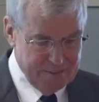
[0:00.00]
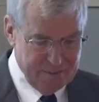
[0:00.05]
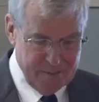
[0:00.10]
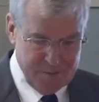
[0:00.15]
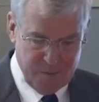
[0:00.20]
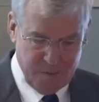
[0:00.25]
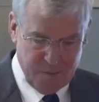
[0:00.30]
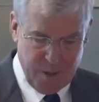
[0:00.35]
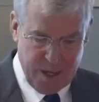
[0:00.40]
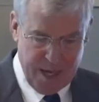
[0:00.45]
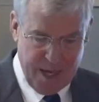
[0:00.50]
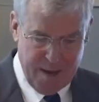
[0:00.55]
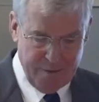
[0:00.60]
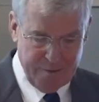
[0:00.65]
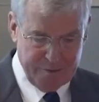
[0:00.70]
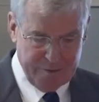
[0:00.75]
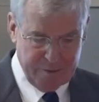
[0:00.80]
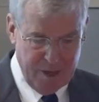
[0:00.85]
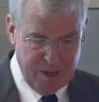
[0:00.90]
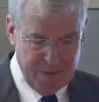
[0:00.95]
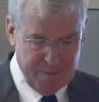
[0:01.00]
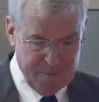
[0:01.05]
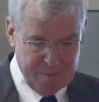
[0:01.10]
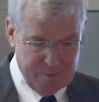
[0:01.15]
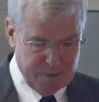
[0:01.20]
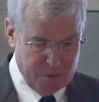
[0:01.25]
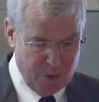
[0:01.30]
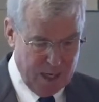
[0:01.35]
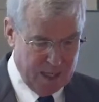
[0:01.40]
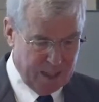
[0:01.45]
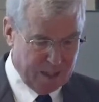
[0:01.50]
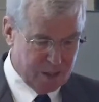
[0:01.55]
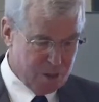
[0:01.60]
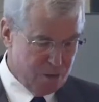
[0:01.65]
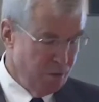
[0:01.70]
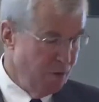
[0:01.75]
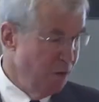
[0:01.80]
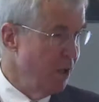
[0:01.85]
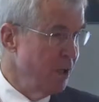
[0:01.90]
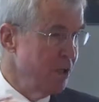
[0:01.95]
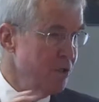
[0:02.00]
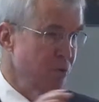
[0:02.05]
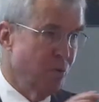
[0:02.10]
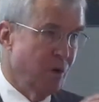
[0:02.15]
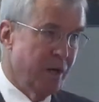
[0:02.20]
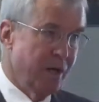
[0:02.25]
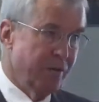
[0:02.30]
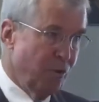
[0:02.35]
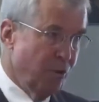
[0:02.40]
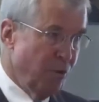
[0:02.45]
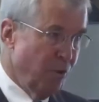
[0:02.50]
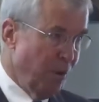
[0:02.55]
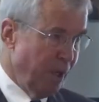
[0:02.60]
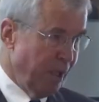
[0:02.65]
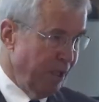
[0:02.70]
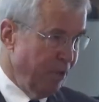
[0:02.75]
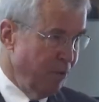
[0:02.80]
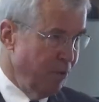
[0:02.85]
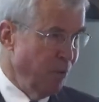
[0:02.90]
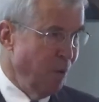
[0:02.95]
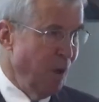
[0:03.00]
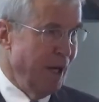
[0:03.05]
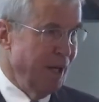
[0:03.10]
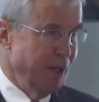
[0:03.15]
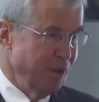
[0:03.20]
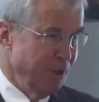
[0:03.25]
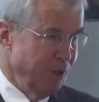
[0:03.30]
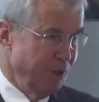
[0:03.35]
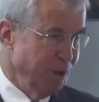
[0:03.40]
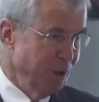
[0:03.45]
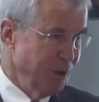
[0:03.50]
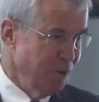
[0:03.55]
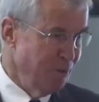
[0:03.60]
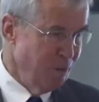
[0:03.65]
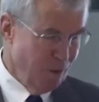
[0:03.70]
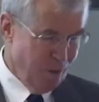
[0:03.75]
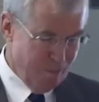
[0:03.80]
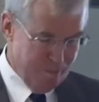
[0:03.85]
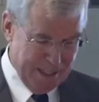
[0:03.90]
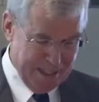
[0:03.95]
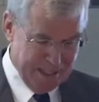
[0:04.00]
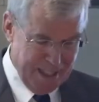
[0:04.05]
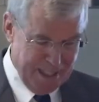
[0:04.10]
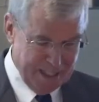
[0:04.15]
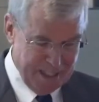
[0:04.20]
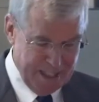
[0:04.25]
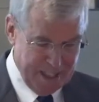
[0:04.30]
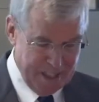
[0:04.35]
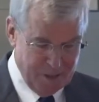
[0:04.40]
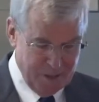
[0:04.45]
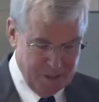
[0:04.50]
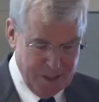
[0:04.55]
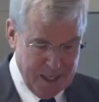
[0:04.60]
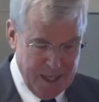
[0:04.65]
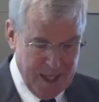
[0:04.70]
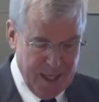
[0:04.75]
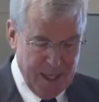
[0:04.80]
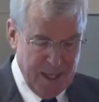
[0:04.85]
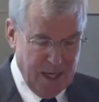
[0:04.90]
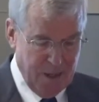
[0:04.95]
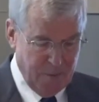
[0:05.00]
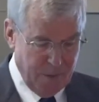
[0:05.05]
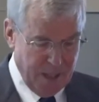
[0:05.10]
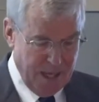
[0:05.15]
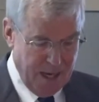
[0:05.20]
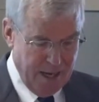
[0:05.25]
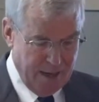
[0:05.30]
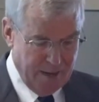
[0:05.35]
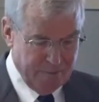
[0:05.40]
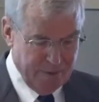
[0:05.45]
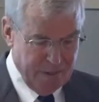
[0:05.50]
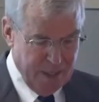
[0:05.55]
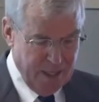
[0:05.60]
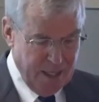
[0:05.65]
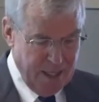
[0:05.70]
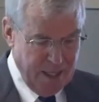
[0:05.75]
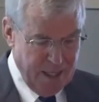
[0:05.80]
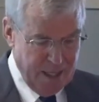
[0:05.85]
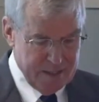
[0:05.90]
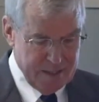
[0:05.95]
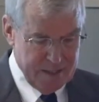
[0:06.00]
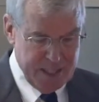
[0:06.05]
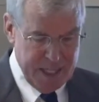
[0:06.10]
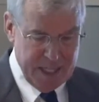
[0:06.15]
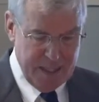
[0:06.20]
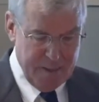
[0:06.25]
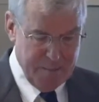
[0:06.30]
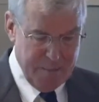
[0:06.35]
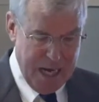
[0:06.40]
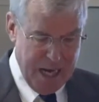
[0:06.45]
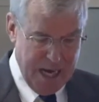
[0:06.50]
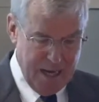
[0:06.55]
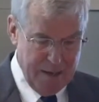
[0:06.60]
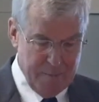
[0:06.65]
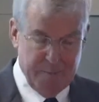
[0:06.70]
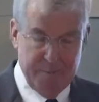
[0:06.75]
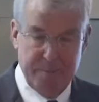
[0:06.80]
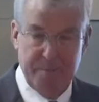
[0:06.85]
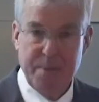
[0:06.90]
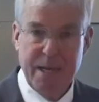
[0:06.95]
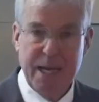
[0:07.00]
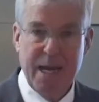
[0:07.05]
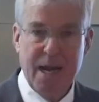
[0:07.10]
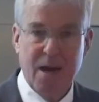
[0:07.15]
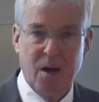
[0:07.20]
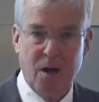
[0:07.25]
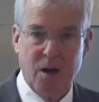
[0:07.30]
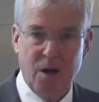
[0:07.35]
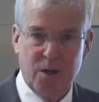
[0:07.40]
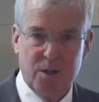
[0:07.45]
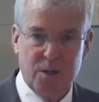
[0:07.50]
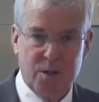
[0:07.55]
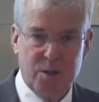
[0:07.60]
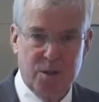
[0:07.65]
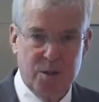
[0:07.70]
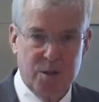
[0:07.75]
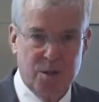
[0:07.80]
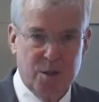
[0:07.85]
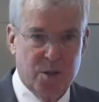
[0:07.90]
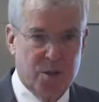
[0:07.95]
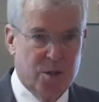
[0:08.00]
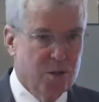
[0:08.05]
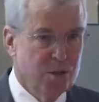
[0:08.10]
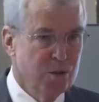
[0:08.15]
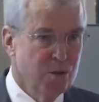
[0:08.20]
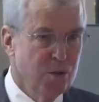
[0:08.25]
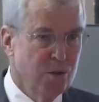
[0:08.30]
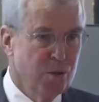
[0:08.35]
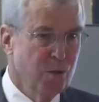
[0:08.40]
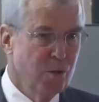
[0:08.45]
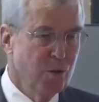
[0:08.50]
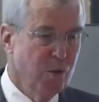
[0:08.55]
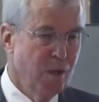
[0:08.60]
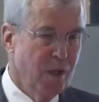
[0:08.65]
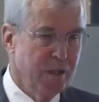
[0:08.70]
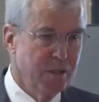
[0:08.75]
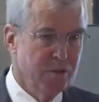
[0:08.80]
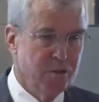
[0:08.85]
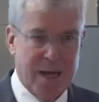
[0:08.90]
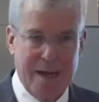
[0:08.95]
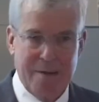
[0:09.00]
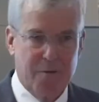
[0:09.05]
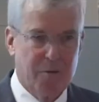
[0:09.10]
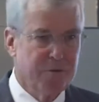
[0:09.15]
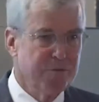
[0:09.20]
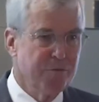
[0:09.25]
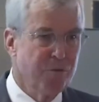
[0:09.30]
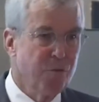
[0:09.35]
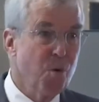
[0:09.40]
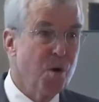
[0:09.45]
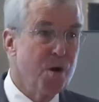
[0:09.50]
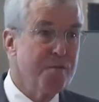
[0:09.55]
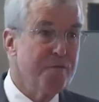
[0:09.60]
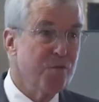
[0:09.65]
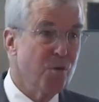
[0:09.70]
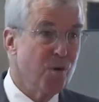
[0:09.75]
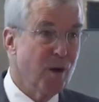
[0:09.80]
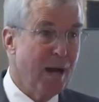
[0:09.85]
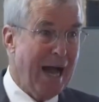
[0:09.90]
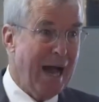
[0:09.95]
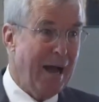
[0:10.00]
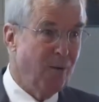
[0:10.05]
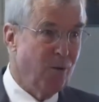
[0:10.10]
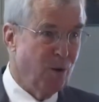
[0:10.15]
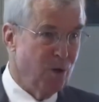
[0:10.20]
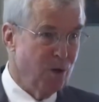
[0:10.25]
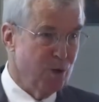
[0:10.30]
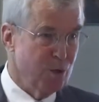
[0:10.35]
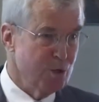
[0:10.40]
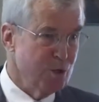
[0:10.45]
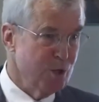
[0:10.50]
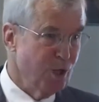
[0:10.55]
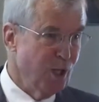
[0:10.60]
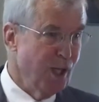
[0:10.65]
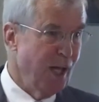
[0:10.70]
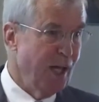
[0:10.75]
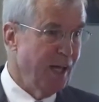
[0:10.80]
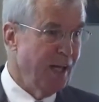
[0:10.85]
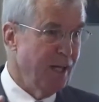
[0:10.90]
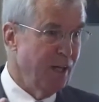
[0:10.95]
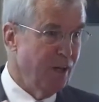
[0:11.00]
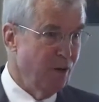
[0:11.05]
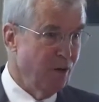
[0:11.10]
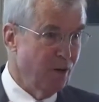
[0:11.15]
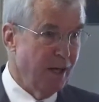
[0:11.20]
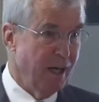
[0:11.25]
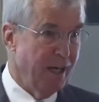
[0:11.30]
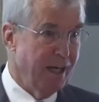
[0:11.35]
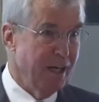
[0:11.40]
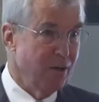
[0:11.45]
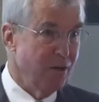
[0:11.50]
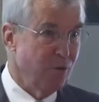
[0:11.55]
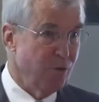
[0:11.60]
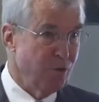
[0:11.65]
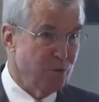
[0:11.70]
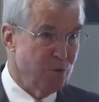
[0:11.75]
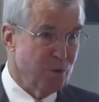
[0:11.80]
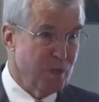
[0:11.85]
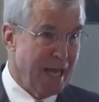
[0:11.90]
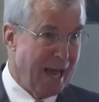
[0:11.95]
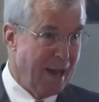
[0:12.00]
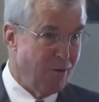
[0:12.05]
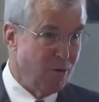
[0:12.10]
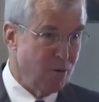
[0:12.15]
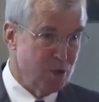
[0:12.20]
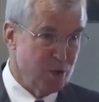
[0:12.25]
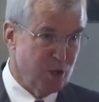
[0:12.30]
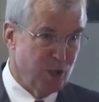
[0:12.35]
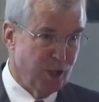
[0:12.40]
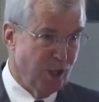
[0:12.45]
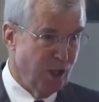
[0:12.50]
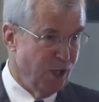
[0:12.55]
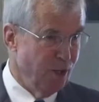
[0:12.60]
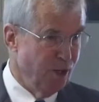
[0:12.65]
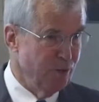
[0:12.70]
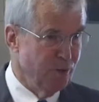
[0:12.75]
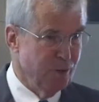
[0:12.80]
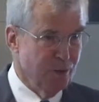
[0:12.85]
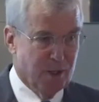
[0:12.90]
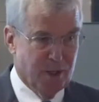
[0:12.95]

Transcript: Veronica's doing all this wonderful work in Rwanda. You'll hear more about that later. We have Zikamai Bear, who traveled 44 hours to get here, got here 3 hours ago,